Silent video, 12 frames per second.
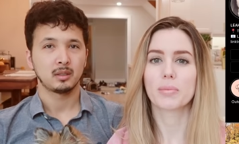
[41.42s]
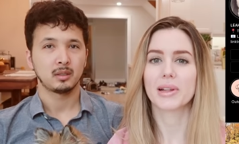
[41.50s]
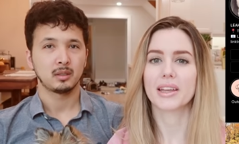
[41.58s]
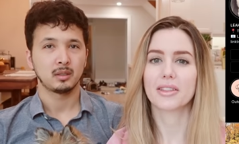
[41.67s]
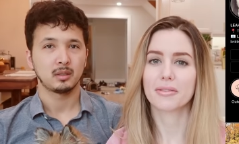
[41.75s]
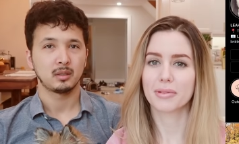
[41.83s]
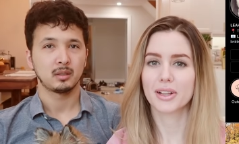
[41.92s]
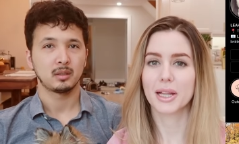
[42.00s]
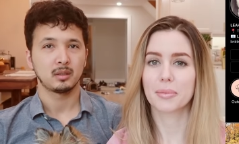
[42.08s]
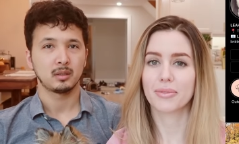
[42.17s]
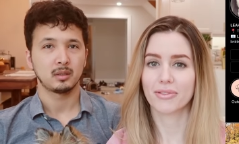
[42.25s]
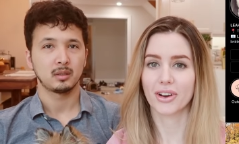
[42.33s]
Speaker 1: we'll play the
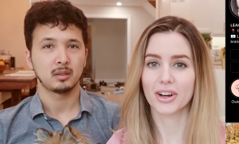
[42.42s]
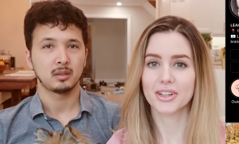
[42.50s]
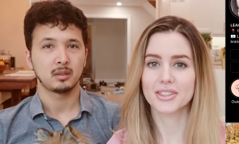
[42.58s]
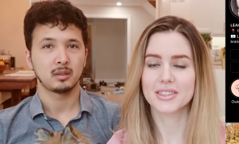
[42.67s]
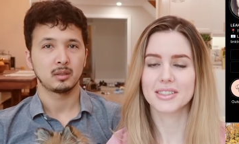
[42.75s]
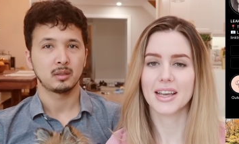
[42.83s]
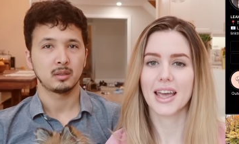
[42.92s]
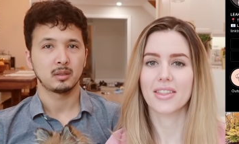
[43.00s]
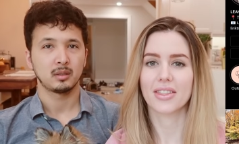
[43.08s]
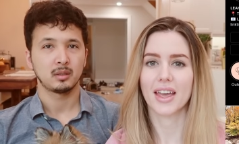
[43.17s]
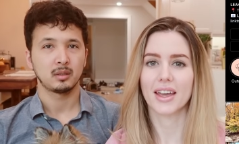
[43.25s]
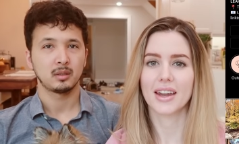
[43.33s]
clip first, and
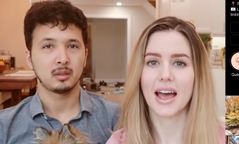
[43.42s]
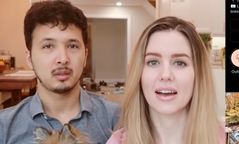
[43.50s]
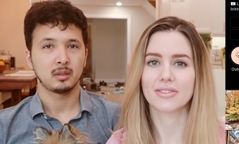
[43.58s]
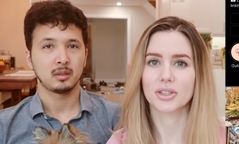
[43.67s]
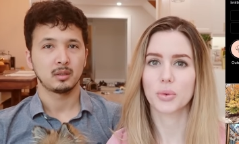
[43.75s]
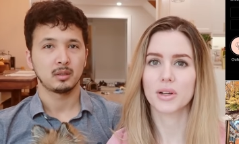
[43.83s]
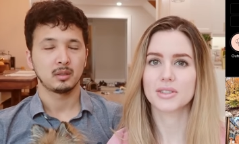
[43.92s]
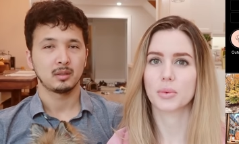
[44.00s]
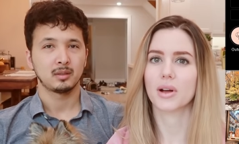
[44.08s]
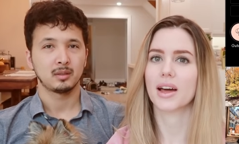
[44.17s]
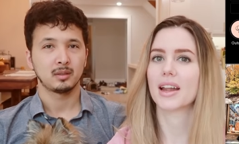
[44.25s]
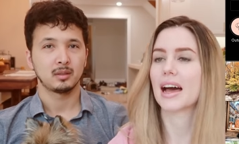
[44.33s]
then afterwards we'll
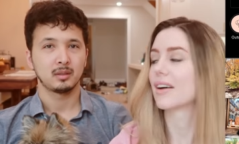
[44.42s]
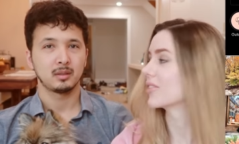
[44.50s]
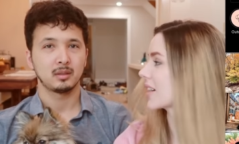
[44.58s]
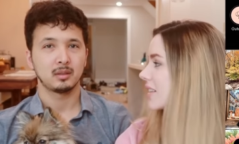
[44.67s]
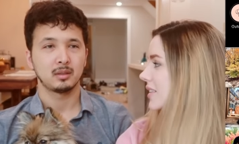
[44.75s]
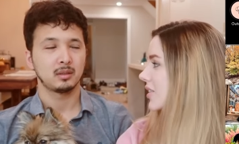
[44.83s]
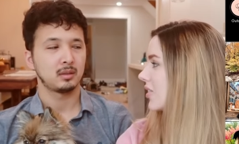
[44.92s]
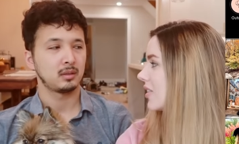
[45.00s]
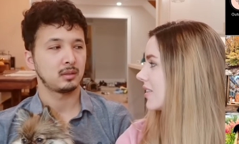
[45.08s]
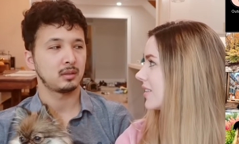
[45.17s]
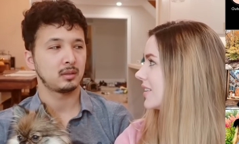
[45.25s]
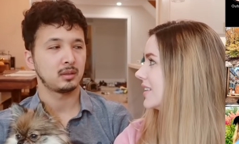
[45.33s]
kind of have like a
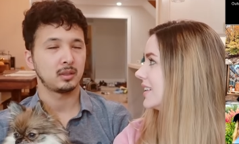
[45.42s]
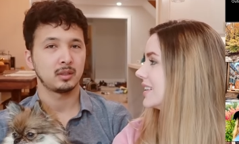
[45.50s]
little